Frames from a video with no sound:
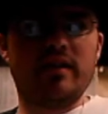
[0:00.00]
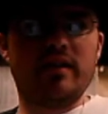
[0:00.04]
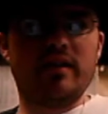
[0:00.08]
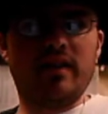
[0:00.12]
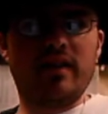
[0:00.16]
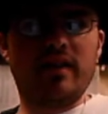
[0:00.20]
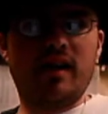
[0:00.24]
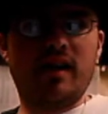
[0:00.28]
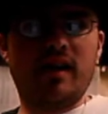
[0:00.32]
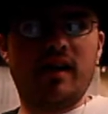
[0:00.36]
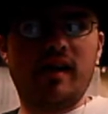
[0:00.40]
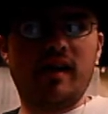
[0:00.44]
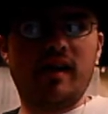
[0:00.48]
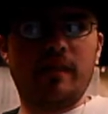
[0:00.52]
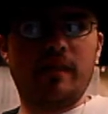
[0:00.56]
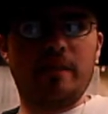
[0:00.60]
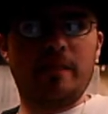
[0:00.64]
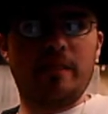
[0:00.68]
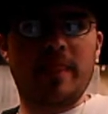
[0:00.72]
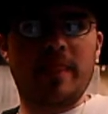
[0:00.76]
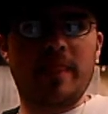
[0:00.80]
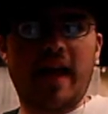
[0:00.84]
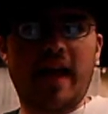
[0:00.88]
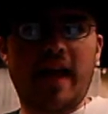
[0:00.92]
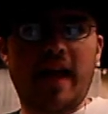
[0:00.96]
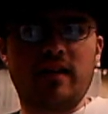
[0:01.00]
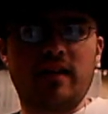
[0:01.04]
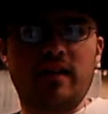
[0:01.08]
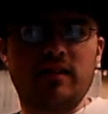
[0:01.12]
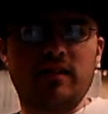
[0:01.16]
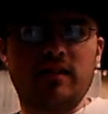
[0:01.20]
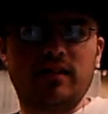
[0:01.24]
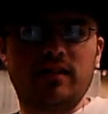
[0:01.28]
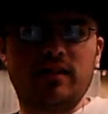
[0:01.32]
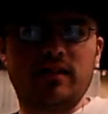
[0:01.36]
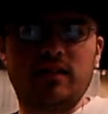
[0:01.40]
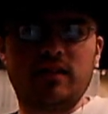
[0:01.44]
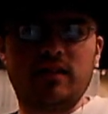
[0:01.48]
Um,
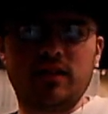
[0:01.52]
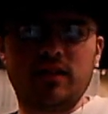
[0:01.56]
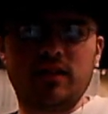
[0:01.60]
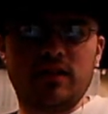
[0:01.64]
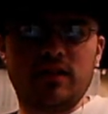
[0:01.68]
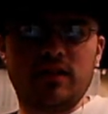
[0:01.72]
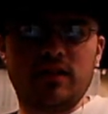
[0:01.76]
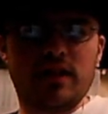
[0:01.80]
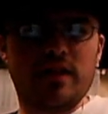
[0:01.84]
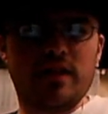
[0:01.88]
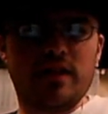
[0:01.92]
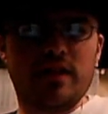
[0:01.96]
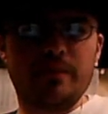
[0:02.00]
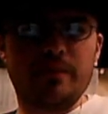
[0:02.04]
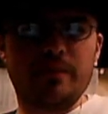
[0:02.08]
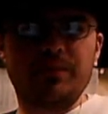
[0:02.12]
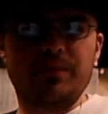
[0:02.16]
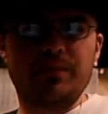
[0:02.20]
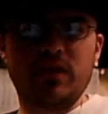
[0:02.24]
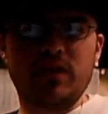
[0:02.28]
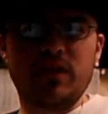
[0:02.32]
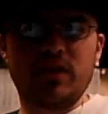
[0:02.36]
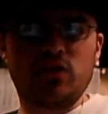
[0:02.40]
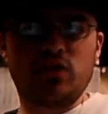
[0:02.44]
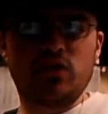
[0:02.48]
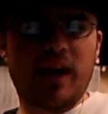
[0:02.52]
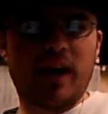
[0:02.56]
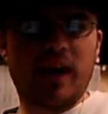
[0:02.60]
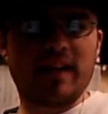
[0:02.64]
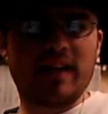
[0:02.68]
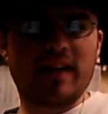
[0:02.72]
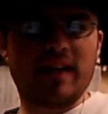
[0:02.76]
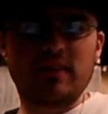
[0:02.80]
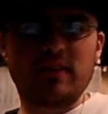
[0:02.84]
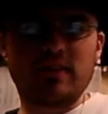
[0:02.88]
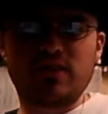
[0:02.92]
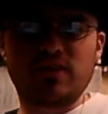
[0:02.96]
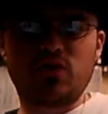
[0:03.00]
the
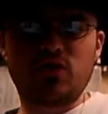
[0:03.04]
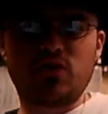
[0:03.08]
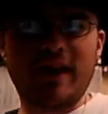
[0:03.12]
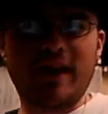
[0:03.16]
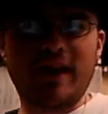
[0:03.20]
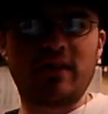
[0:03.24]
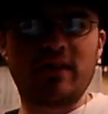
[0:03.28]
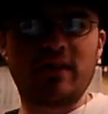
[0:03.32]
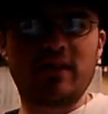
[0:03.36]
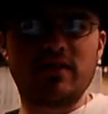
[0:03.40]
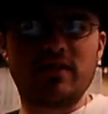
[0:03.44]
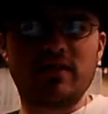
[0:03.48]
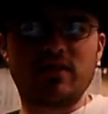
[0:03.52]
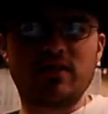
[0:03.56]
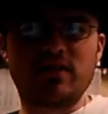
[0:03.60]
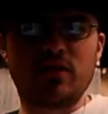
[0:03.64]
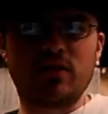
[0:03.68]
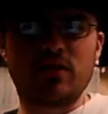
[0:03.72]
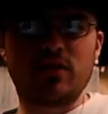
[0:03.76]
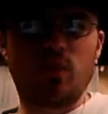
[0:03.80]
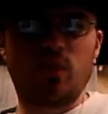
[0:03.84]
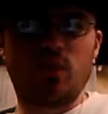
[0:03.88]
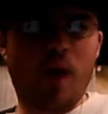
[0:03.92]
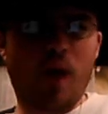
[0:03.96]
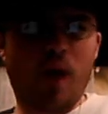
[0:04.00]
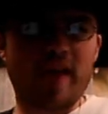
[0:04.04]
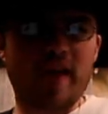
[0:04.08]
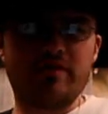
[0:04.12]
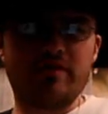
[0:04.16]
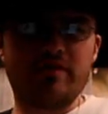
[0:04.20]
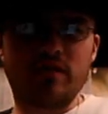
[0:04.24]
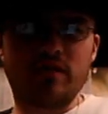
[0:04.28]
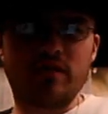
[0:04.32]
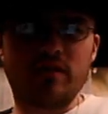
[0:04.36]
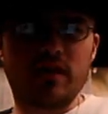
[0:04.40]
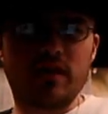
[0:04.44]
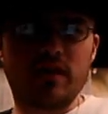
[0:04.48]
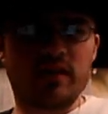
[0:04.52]
Dracula's Dracula's wife
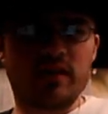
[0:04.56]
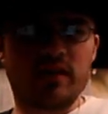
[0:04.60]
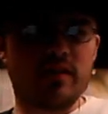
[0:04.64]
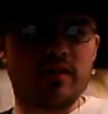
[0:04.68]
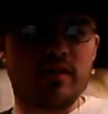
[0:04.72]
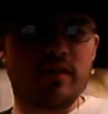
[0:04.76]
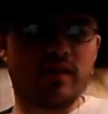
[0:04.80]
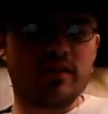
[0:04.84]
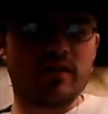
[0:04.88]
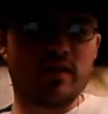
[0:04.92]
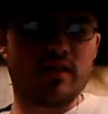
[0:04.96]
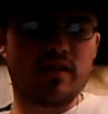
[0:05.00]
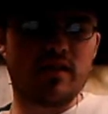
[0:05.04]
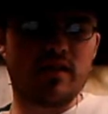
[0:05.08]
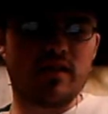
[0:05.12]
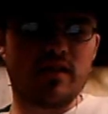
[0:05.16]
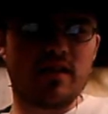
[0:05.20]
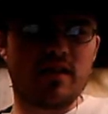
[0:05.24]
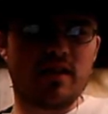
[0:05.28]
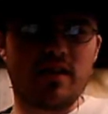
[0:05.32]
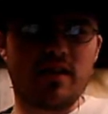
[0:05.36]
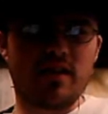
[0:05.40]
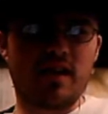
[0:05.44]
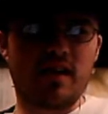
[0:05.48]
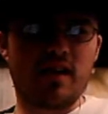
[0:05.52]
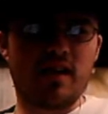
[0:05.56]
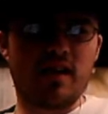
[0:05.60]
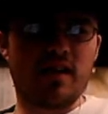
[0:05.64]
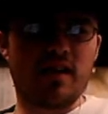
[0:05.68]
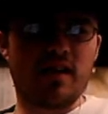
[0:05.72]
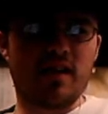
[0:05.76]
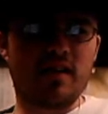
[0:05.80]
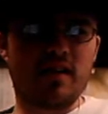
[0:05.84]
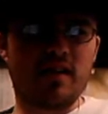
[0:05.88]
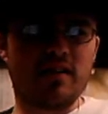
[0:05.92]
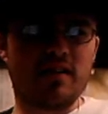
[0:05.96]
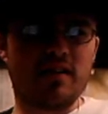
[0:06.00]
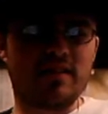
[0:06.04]
or
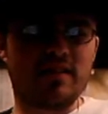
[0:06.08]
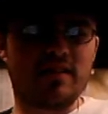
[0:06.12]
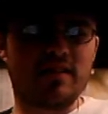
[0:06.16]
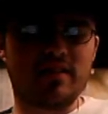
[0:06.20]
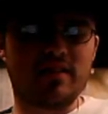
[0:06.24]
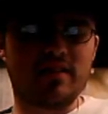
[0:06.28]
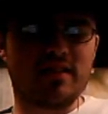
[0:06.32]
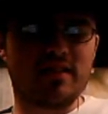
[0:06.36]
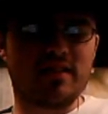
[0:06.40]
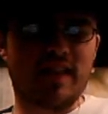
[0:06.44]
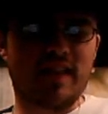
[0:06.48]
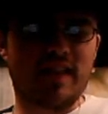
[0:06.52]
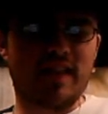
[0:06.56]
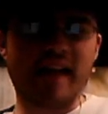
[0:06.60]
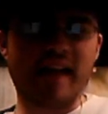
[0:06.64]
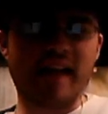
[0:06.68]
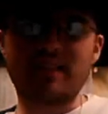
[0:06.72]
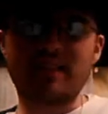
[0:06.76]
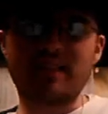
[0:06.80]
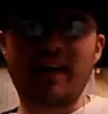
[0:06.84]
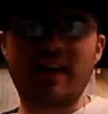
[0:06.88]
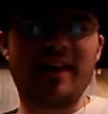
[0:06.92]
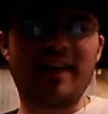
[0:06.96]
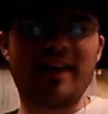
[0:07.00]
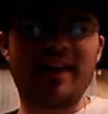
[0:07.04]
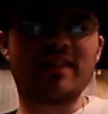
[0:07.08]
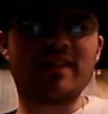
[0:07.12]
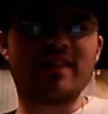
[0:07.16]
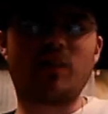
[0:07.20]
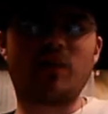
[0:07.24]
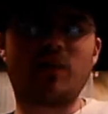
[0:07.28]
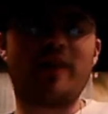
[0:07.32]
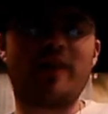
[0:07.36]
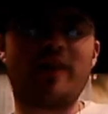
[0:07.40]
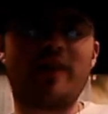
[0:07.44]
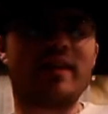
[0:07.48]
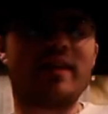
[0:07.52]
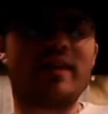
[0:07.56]
uh, ex, not
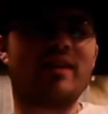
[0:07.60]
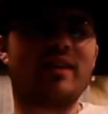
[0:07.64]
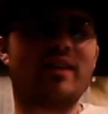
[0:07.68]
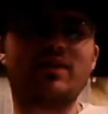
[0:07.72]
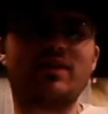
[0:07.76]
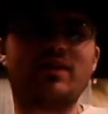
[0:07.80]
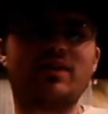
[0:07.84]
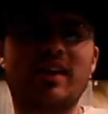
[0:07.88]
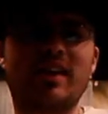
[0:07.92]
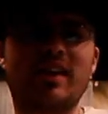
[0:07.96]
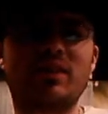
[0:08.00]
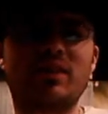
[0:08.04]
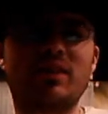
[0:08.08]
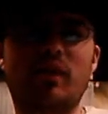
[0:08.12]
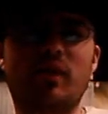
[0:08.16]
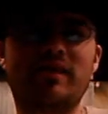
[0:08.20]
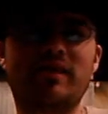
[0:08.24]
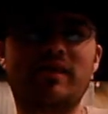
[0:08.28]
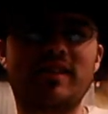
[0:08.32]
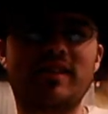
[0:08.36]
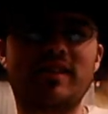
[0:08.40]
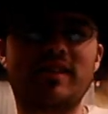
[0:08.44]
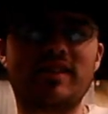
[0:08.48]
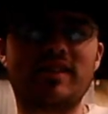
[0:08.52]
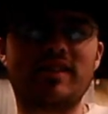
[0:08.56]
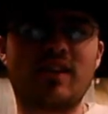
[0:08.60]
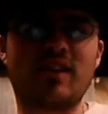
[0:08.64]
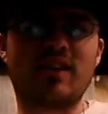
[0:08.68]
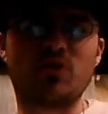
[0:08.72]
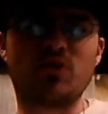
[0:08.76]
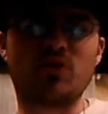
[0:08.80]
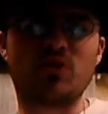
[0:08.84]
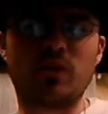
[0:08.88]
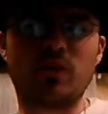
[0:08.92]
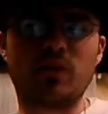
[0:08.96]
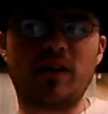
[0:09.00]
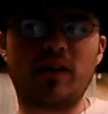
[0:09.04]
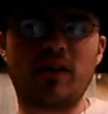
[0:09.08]
ex-wife. I ain't gonna say ex-wife. That's not
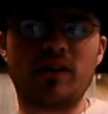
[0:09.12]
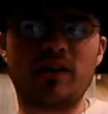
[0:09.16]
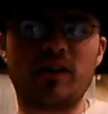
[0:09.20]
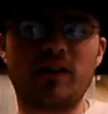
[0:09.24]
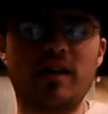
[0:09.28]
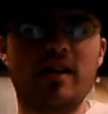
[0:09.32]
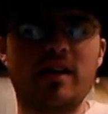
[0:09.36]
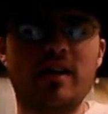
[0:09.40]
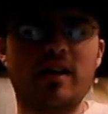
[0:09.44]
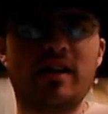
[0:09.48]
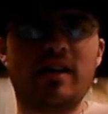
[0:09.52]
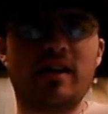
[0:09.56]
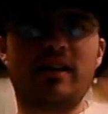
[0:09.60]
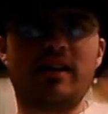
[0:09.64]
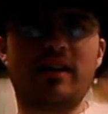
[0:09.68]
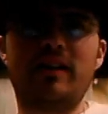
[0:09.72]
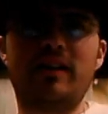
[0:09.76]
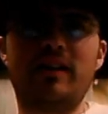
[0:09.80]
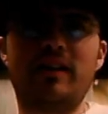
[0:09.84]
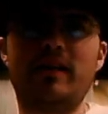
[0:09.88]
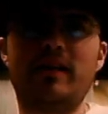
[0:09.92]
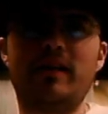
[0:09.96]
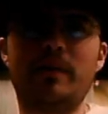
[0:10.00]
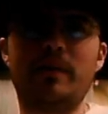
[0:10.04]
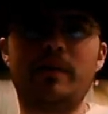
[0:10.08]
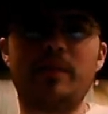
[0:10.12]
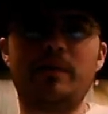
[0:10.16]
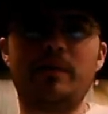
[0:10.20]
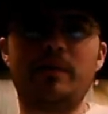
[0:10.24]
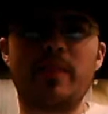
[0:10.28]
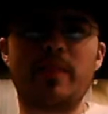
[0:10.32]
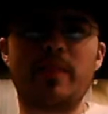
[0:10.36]
true at all. Um,